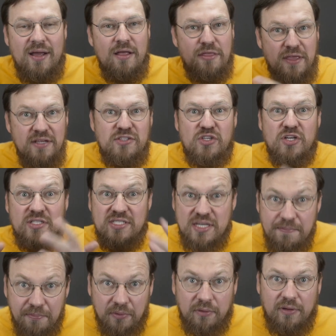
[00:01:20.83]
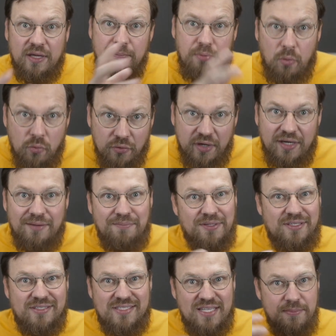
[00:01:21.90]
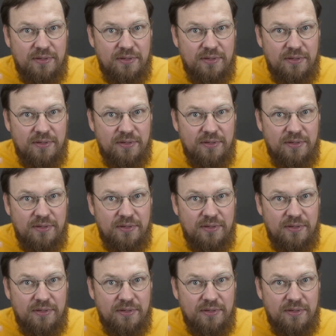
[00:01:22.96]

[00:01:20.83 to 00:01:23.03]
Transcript: Things got simple and boring because they